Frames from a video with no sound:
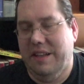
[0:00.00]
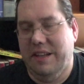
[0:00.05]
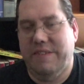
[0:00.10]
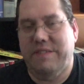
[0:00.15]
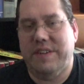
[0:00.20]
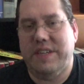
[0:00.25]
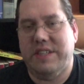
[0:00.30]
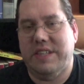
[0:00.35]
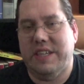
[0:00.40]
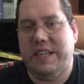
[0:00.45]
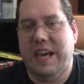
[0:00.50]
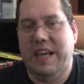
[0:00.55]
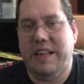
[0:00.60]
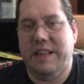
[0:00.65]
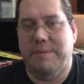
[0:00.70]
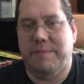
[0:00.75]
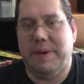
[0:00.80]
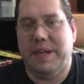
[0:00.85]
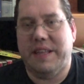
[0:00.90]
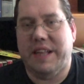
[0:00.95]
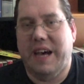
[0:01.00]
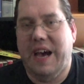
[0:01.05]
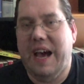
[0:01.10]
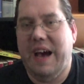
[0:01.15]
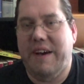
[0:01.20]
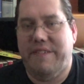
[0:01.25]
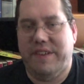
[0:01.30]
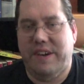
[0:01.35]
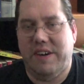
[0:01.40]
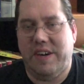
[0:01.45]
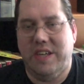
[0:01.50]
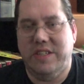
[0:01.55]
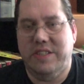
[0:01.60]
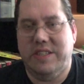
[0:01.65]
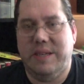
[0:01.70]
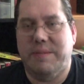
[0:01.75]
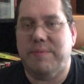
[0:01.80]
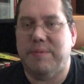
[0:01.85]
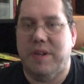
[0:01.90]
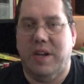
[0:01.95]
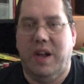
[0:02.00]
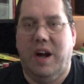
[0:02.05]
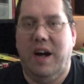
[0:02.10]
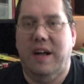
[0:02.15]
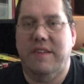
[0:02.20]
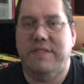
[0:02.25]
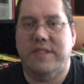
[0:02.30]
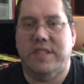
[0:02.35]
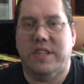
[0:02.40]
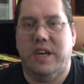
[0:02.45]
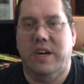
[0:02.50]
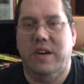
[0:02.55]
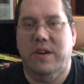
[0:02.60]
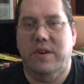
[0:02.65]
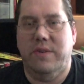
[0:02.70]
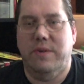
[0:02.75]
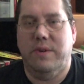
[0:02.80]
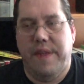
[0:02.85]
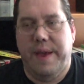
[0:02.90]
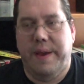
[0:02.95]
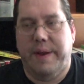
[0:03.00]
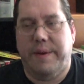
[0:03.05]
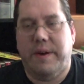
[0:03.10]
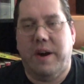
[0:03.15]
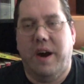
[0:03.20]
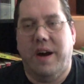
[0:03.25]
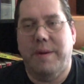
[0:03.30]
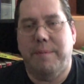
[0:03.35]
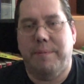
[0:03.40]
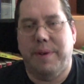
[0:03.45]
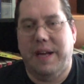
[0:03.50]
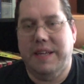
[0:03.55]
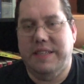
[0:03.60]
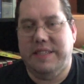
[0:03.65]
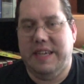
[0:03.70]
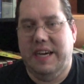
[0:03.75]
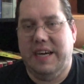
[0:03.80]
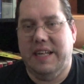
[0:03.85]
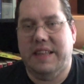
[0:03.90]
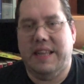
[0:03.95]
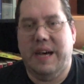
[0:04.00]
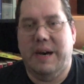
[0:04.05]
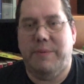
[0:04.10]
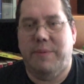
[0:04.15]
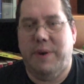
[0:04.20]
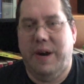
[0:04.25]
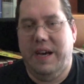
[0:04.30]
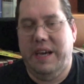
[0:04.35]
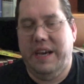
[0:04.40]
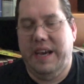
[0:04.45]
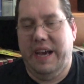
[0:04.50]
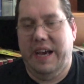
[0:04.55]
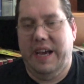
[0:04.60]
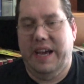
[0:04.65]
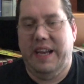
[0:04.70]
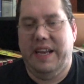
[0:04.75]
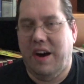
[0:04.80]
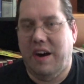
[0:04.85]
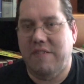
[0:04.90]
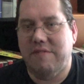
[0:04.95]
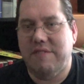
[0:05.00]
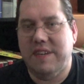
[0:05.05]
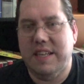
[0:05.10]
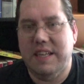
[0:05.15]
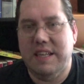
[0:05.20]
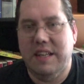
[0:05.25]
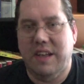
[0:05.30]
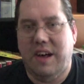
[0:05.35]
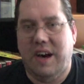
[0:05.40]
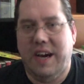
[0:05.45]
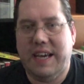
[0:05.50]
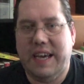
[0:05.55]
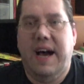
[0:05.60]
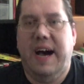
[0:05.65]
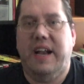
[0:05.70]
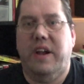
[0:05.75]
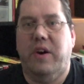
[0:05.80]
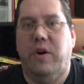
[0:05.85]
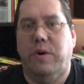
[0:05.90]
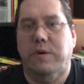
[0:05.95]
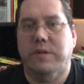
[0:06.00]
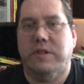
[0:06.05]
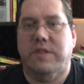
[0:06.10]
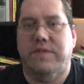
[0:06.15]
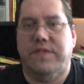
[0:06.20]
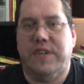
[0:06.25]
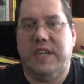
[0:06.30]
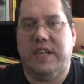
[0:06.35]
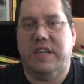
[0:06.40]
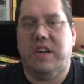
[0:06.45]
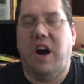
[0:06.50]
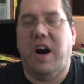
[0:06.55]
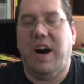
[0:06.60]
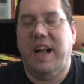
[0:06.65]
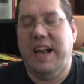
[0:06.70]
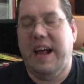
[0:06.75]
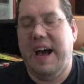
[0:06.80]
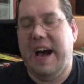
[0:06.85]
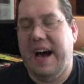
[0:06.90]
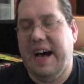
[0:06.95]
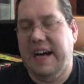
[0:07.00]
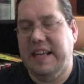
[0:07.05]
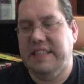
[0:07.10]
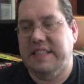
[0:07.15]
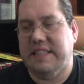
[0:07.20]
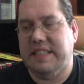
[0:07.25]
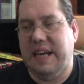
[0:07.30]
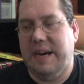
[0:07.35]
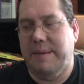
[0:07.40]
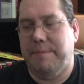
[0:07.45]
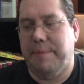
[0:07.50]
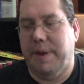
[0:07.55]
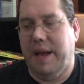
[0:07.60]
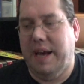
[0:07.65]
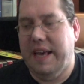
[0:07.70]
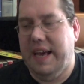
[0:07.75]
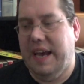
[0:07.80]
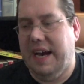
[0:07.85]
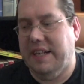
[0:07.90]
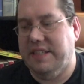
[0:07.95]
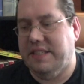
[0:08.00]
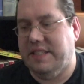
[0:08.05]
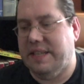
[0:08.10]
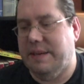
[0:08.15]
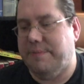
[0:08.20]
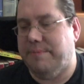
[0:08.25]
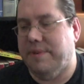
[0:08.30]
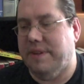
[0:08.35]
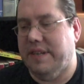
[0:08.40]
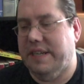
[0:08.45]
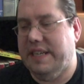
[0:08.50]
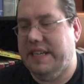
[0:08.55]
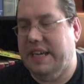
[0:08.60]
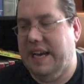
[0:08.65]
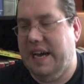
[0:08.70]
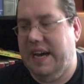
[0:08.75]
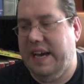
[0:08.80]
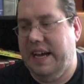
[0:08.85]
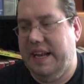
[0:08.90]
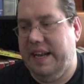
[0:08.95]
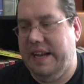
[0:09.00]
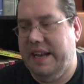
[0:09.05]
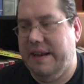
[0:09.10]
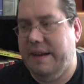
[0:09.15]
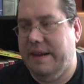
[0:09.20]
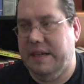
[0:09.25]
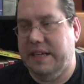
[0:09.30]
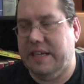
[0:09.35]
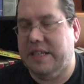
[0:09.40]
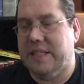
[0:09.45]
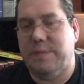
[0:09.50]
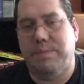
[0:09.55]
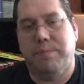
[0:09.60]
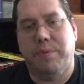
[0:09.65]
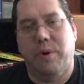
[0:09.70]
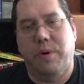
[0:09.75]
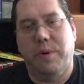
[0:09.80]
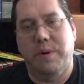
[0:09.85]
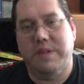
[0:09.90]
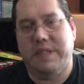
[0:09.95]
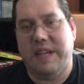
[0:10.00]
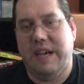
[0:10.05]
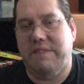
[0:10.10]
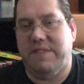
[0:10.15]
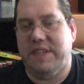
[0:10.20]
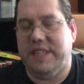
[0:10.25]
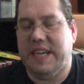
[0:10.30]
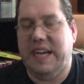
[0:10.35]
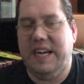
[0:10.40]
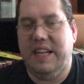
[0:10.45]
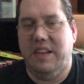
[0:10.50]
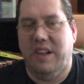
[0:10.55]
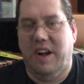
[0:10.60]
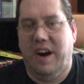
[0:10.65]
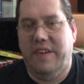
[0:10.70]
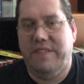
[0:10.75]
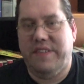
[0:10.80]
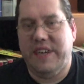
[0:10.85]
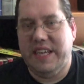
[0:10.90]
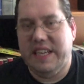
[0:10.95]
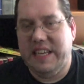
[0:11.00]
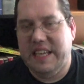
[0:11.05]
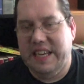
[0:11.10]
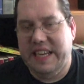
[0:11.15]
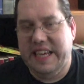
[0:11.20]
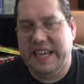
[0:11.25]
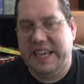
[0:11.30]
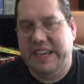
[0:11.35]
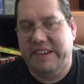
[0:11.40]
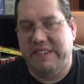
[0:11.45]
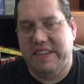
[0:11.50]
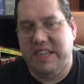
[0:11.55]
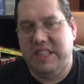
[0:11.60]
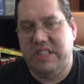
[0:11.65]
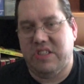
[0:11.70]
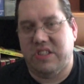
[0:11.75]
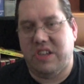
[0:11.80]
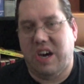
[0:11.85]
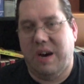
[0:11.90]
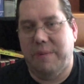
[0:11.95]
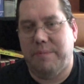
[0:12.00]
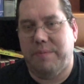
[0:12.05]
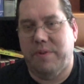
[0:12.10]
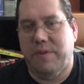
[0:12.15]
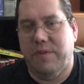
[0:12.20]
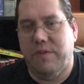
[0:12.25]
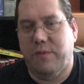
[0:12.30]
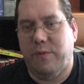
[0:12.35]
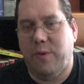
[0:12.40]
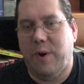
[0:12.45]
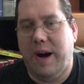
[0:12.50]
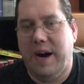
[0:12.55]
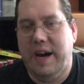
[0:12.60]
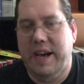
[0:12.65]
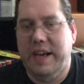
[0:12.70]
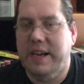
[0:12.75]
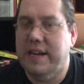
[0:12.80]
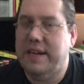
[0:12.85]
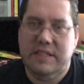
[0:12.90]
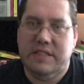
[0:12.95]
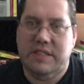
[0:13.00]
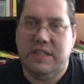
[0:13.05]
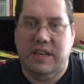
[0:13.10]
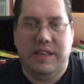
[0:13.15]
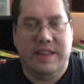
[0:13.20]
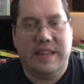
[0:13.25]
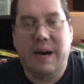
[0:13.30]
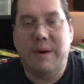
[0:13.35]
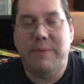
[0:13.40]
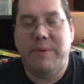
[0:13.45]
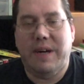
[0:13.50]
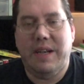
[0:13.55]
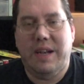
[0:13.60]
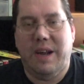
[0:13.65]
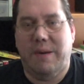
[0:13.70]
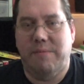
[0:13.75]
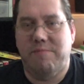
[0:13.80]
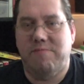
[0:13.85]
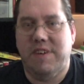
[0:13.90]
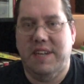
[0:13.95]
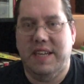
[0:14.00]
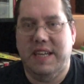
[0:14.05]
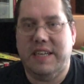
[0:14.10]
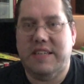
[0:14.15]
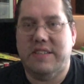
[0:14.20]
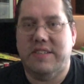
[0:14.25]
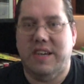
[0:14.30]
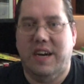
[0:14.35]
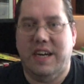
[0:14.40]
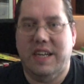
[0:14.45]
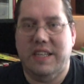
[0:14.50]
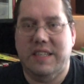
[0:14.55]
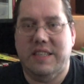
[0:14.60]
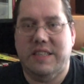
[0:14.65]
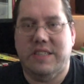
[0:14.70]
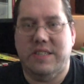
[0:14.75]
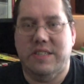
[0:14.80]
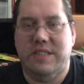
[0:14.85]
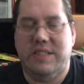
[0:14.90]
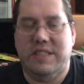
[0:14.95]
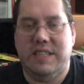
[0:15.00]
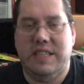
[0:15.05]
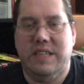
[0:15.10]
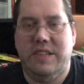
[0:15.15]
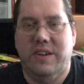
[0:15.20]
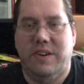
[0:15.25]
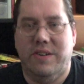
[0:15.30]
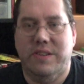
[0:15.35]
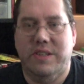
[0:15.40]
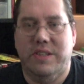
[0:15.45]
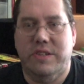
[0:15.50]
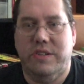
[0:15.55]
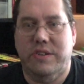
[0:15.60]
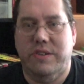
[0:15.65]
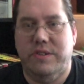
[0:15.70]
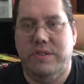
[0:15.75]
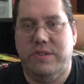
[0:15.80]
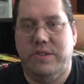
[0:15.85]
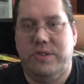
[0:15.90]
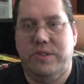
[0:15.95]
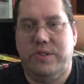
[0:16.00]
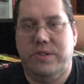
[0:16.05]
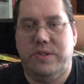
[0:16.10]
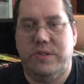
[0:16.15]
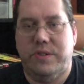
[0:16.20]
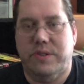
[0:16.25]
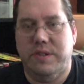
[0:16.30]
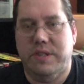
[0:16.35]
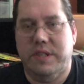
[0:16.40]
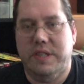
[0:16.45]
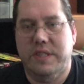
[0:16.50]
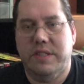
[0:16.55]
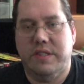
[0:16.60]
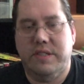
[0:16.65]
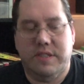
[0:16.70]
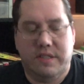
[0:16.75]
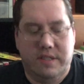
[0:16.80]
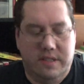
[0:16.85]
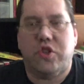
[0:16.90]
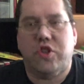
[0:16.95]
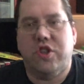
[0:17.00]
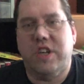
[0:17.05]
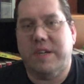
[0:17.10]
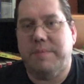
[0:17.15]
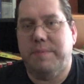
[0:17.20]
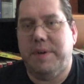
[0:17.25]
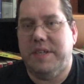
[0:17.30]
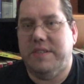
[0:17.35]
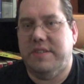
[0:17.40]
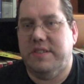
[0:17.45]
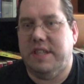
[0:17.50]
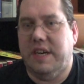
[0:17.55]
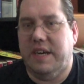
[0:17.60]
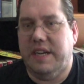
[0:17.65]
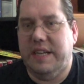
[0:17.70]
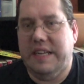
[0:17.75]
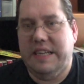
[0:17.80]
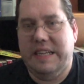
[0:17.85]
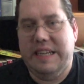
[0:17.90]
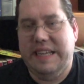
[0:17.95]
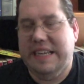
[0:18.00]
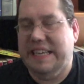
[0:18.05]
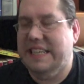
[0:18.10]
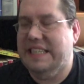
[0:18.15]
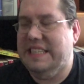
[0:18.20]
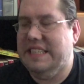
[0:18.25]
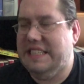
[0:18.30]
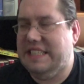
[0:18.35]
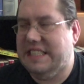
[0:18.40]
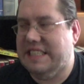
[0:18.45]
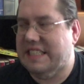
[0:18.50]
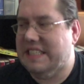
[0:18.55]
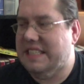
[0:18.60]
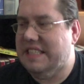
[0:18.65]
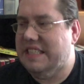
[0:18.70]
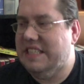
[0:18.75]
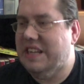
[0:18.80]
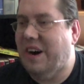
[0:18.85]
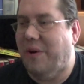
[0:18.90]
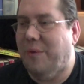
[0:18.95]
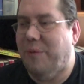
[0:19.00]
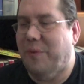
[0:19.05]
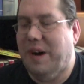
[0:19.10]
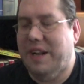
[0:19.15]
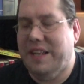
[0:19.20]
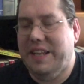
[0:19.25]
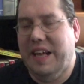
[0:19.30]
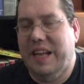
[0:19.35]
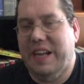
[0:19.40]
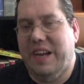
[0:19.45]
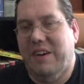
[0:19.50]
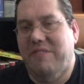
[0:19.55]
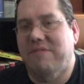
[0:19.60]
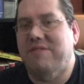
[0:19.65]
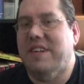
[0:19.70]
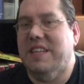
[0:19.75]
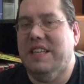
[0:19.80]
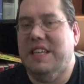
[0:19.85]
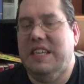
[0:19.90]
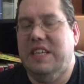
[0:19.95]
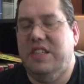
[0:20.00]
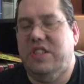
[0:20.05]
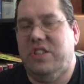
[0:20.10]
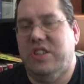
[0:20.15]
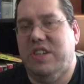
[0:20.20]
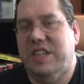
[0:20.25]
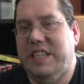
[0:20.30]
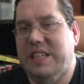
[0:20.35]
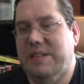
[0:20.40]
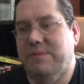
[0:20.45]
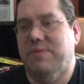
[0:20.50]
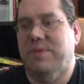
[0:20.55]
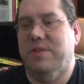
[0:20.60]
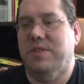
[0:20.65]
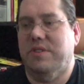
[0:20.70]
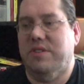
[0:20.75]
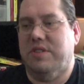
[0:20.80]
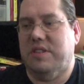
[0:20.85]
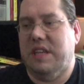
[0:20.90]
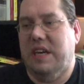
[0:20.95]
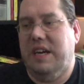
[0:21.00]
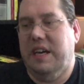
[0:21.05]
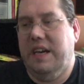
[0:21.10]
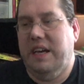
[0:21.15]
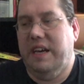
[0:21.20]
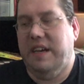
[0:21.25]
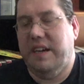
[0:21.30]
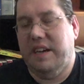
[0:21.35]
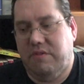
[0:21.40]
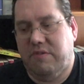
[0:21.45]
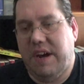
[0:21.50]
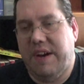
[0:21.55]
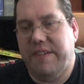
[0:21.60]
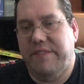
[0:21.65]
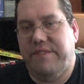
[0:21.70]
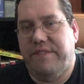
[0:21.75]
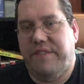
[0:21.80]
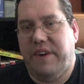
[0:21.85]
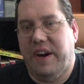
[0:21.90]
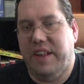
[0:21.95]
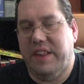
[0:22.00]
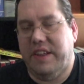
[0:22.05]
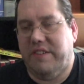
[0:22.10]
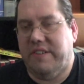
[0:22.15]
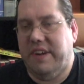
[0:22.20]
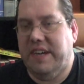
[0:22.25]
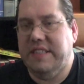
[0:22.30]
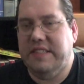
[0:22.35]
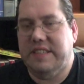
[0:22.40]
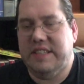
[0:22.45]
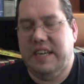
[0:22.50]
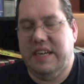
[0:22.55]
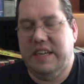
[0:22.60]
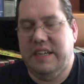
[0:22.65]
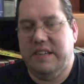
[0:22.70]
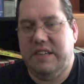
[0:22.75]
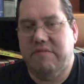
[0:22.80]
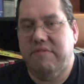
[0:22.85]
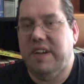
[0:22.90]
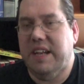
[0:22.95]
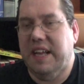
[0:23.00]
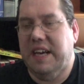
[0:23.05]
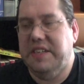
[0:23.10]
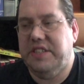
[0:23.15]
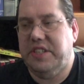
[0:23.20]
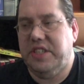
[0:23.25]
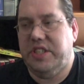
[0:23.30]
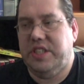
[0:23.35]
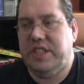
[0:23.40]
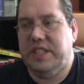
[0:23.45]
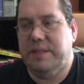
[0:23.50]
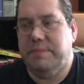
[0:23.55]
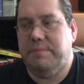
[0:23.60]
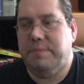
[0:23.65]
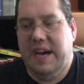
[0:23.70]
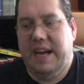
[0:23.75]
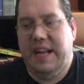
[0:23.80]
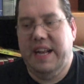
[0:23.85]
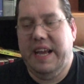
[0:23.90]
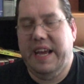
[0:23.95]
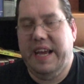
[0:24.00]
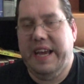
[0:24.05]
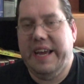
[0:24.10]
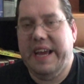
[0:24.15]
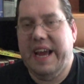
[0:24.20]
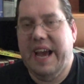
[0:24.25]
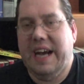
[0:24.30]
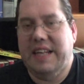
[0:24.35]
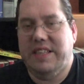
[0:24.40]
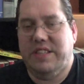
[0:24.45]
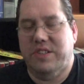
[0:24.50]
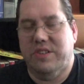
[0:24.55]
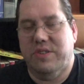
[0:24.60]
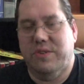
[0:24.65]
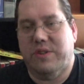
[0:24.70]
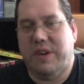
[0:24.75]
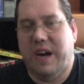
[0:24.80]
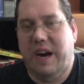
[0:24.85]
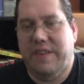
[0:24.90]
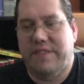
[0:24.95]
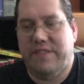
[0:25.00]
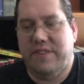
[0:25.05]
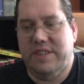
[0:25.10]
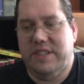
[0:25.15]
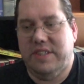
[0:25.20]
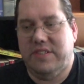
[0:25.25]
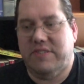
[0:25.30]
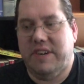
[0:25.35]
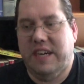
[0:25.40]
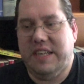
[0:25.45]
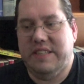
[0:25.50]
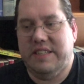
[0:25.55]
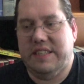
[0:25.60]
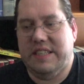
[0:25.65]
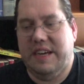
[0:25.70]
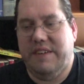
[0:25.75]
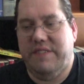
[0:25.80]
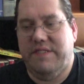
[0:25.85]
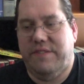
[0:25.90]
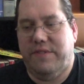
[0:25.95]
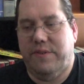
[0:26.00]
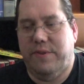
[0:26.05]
living together, but they have their own separate lives. So it kind of plays out that way. And I really like how it also kind of has that play out separately and explores everyday life in an eerie type of way. So that one I'm really excited to see on the shortlist trick I started is not one that I really enjoyed. It was a grandfather grandson relationship, and he had to look after his grandson